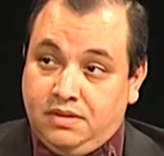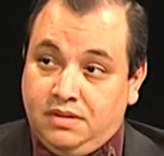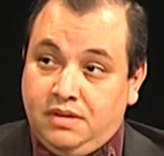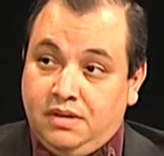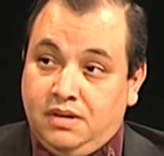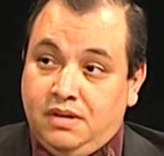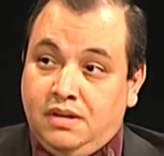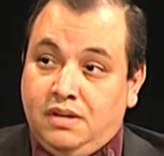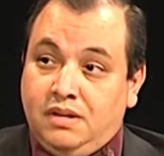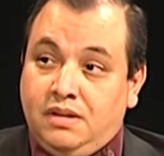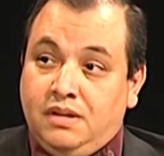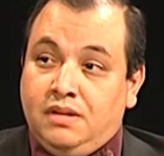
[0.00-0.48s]

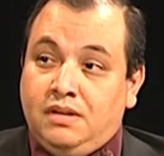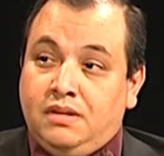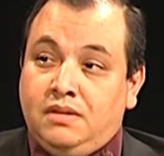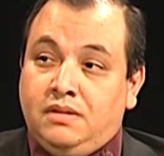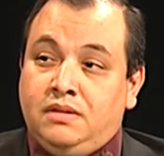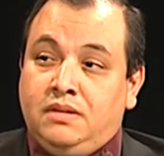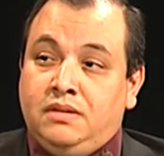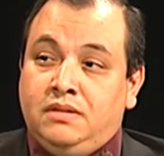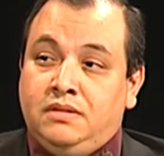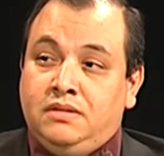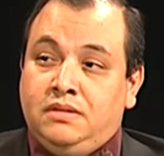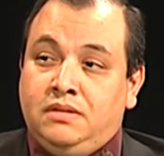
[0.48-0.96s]
Gotcha.
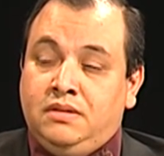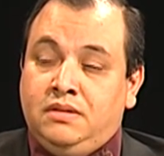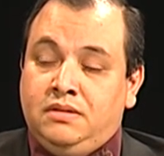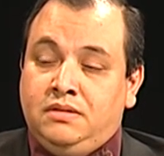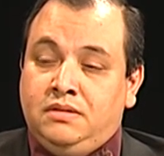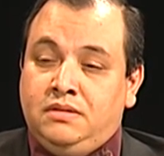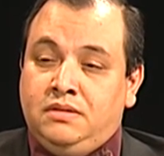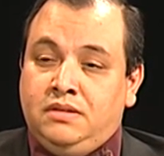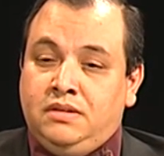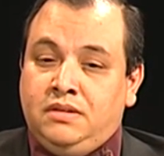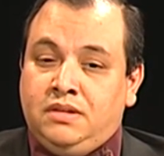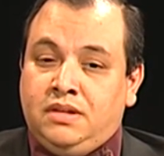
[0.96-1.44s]
The, the,
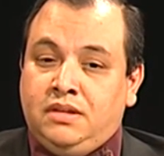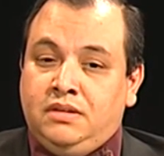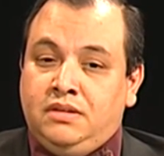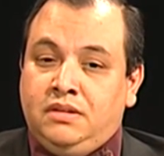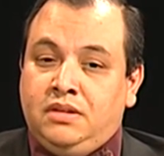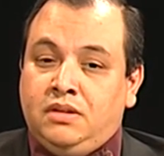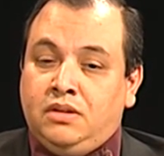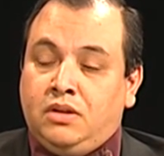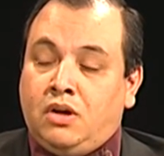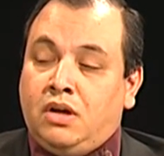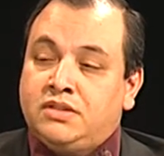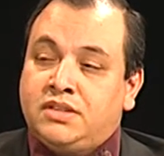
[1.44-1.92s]
the,
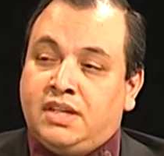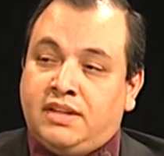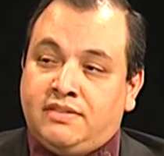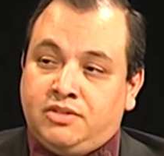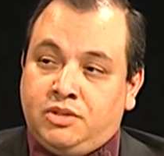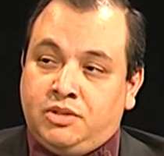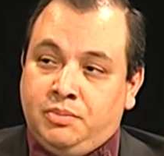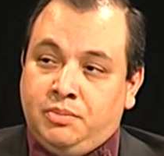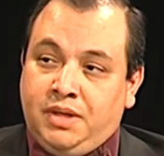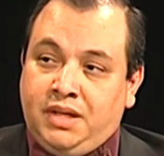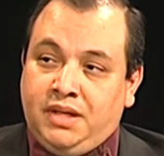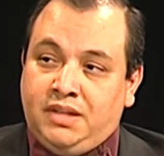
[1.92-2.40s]
the laws have
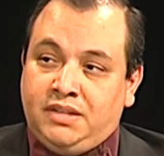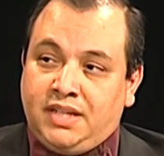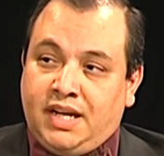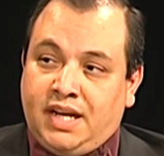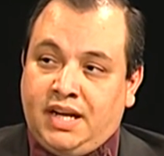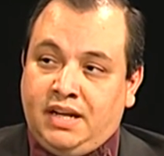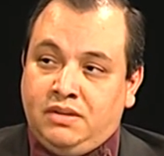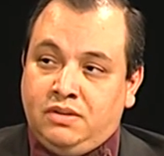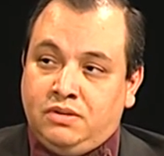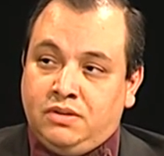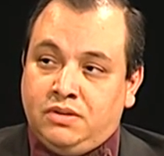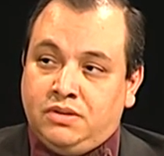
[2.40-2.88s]
to be
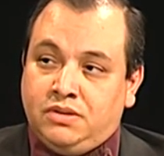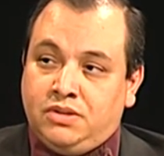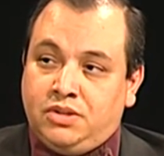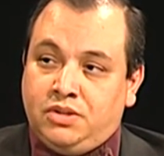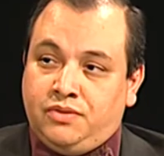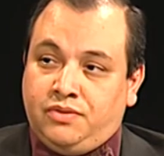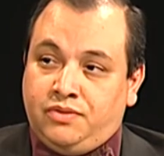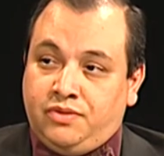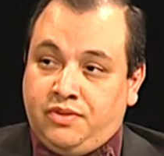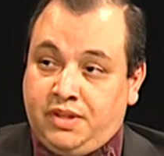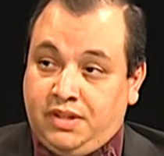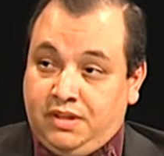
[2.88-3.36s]
tailored to
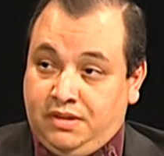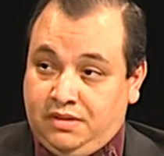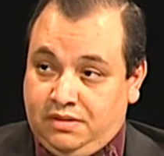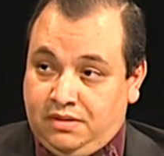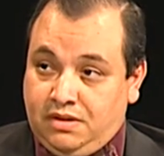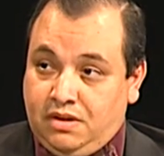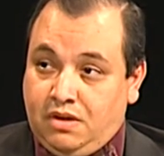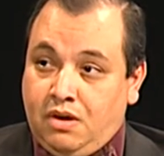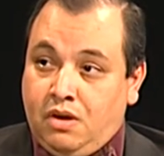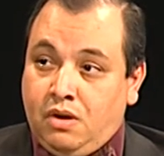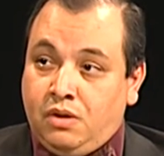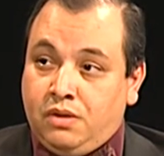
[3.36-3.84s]
fit
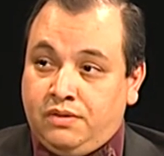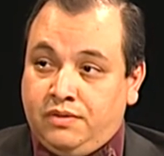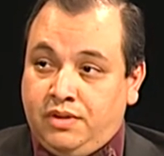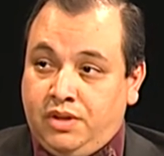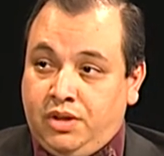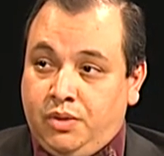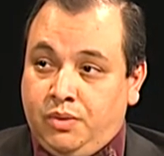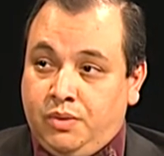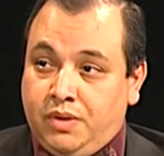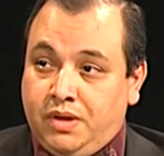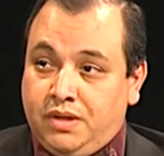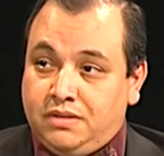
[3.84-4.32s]
all of the
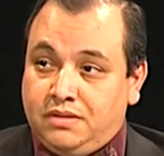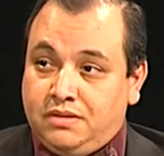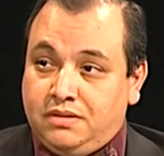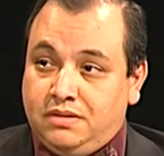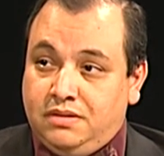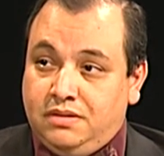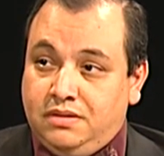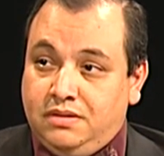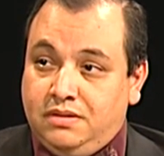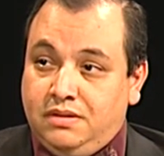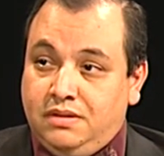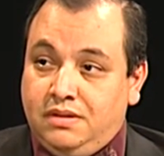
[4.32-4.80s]
U.S.
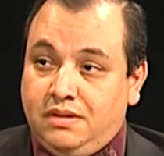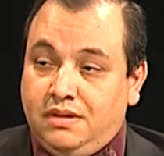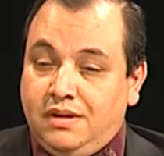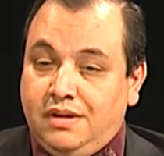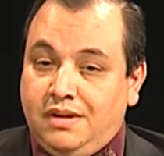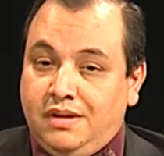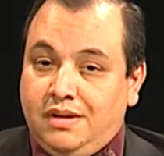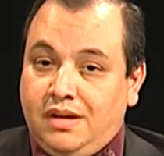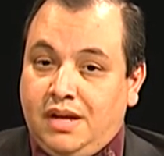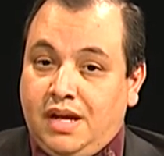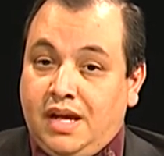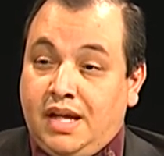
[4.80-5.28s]
Mm-hmm.
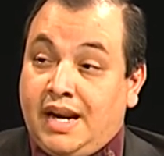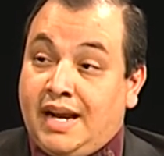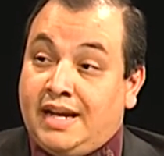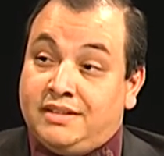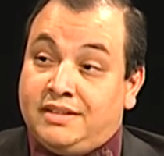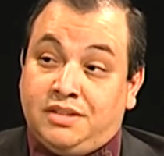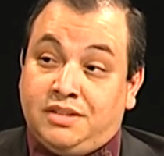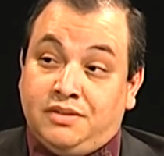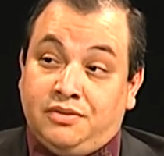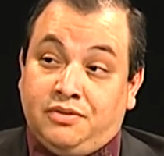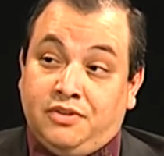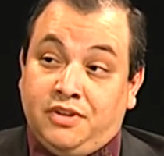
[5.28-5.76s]
It
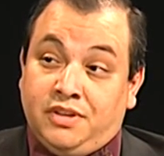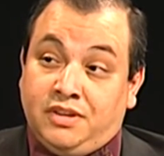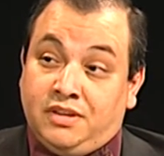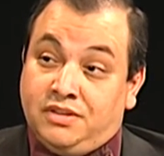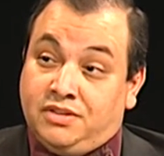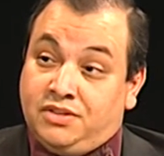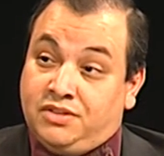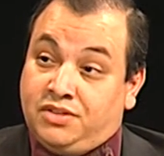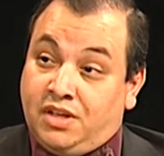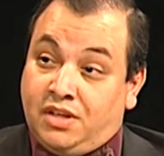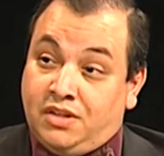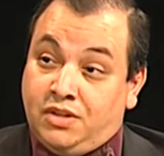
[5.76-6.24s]
has to fit the
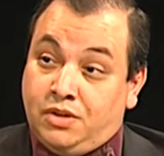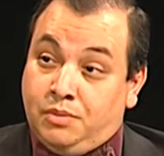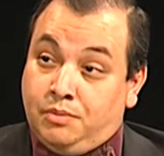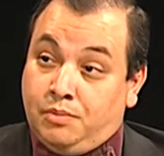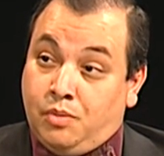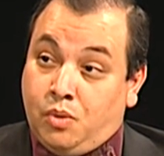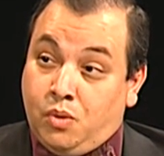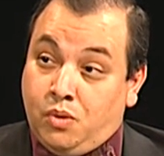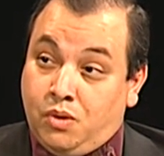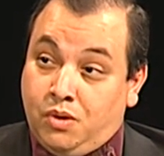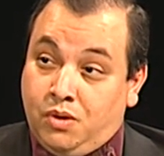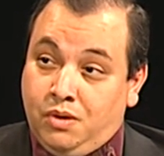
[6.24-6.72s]
southern
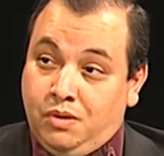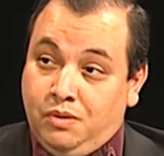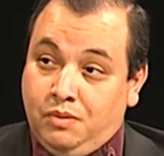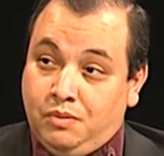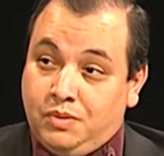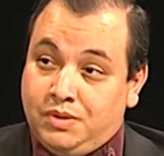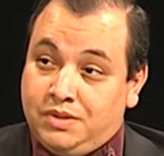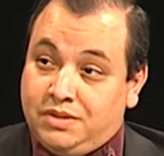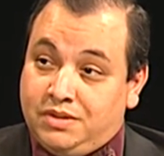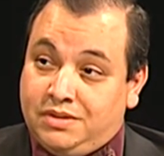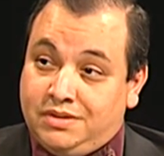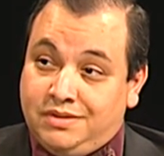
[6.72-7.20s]
border,
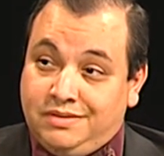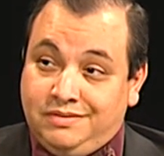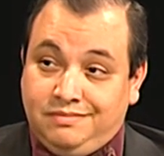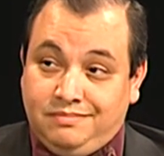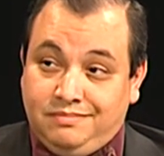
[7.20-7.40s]
which